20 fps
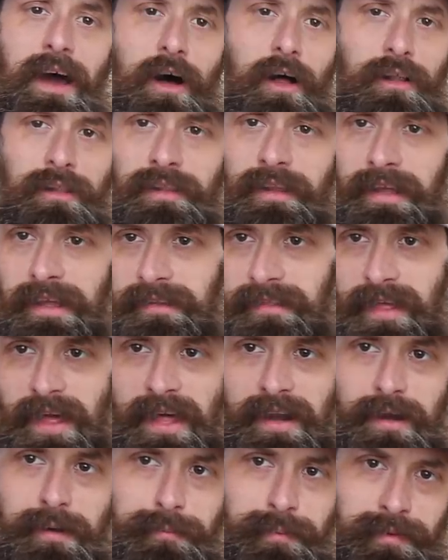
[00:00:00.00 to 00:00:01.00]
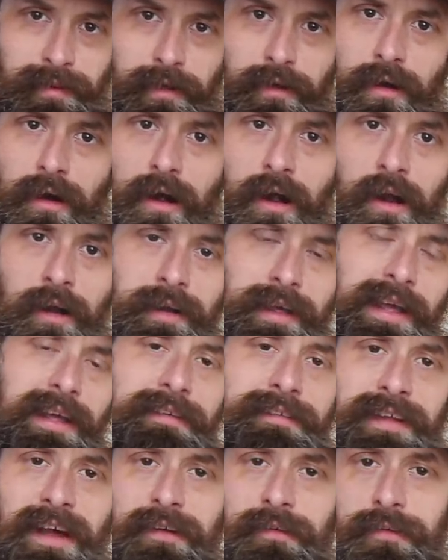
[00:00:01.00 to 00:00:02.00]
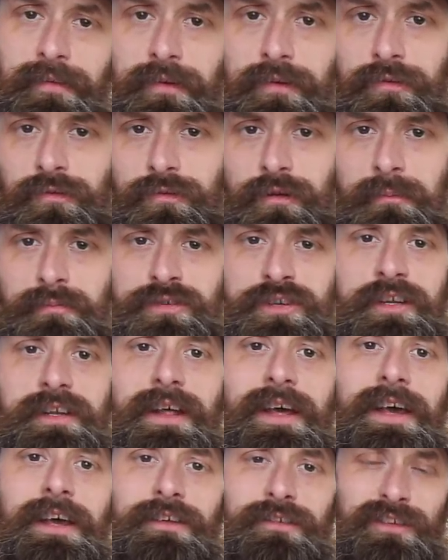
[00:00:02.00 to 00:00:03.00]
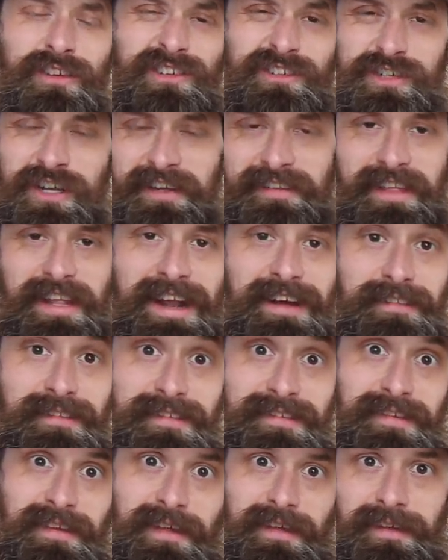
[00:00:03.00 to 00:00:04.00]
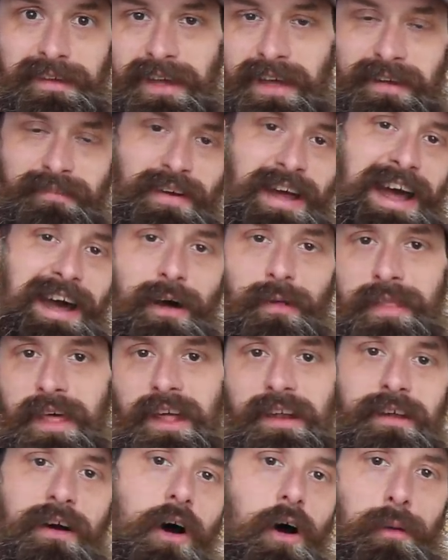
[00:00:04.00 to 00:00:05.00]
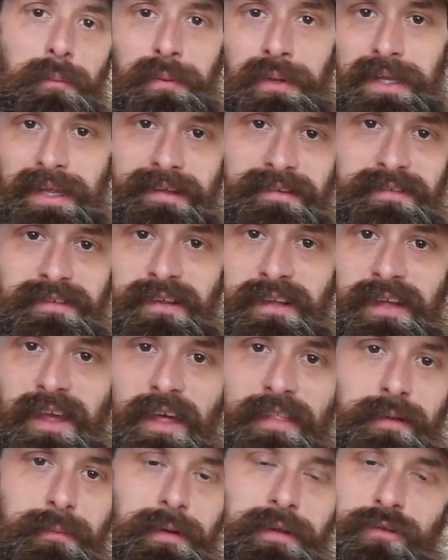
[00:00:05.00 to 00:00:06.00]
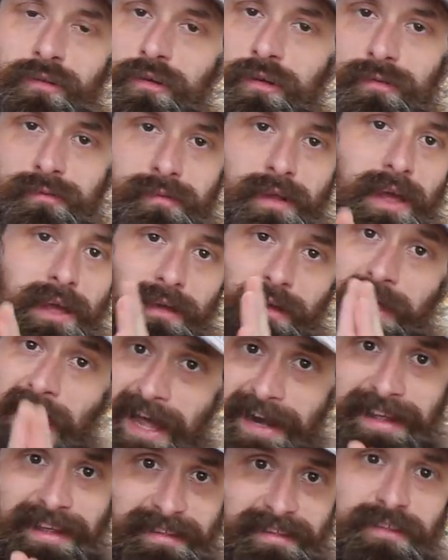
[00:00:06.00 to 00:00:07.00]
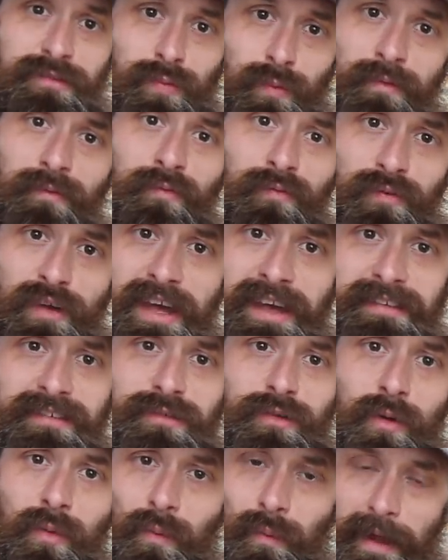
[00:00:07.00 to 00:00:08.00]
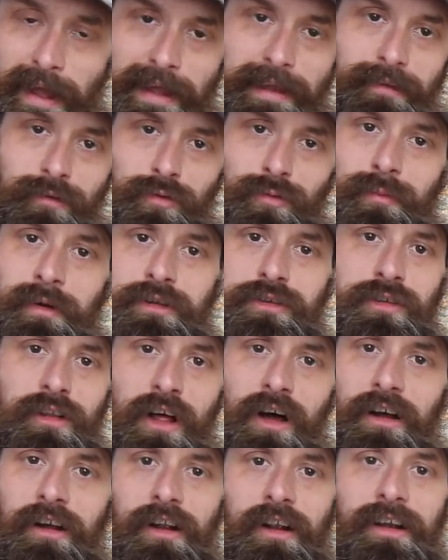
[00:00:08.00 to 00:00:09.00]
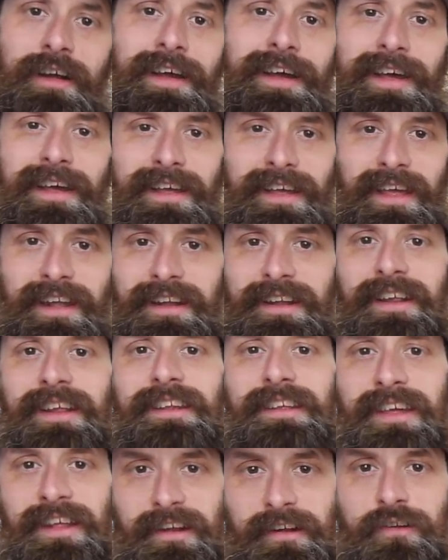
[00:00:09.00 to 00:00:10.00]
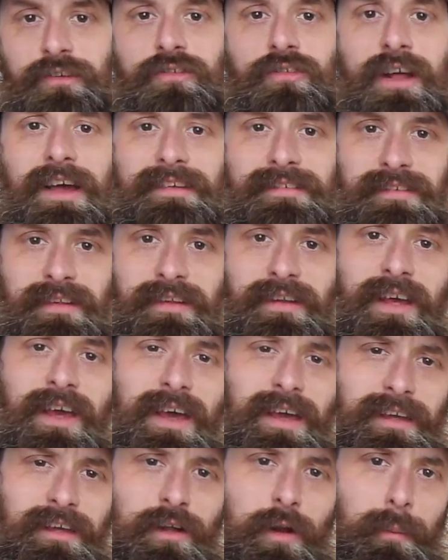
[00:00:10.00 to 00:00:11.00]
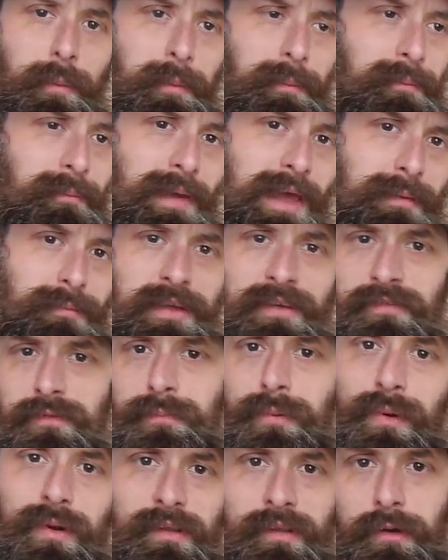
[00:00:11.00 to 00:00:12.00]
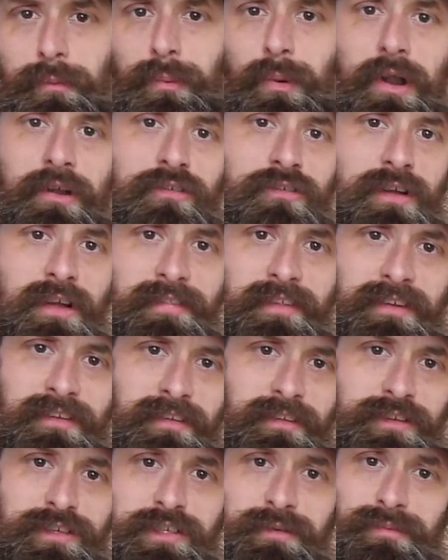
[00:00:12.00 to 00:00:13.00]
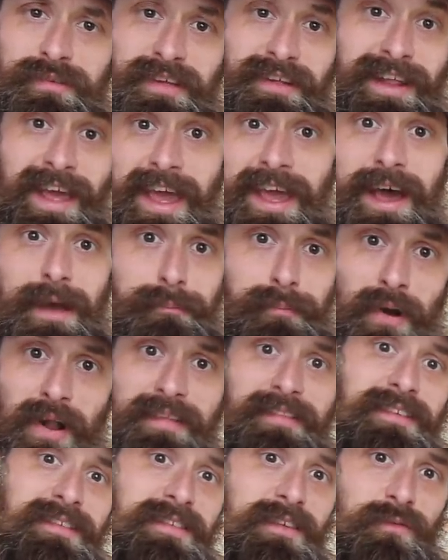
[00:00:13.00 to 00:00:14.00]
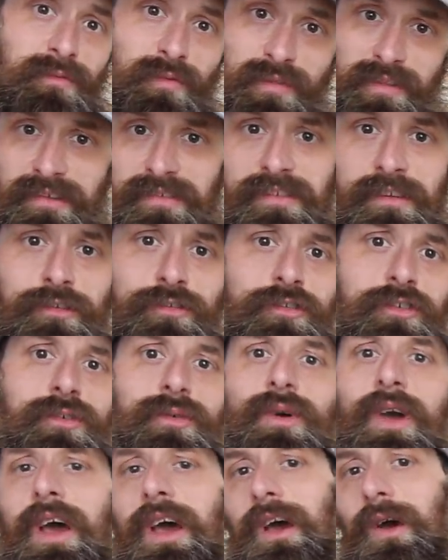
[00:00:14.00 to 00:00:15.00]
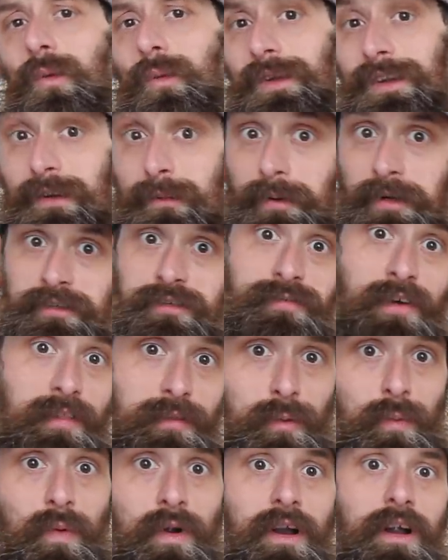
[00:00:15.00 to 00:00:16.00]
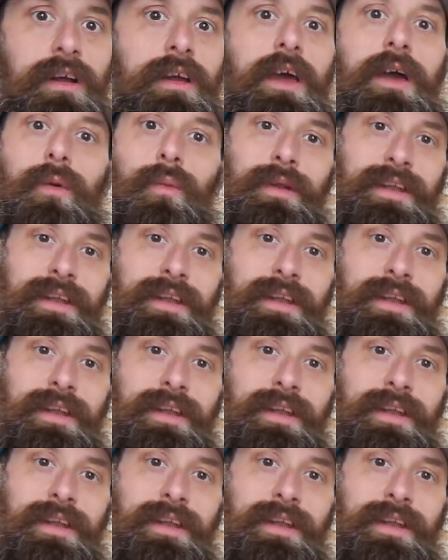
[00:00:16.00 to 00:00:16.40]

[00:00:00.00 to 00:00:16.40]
I'll link that up on the card and down in the description so you can check that out and see kind of how that all plays together. But dude, got to get this one fixed. Don't wait too much longer. Get it in, get it addressed, and you know, maybe even put a little pressure on the dealership saying, hey, I brought this in for this issue. We did a bunch of other work.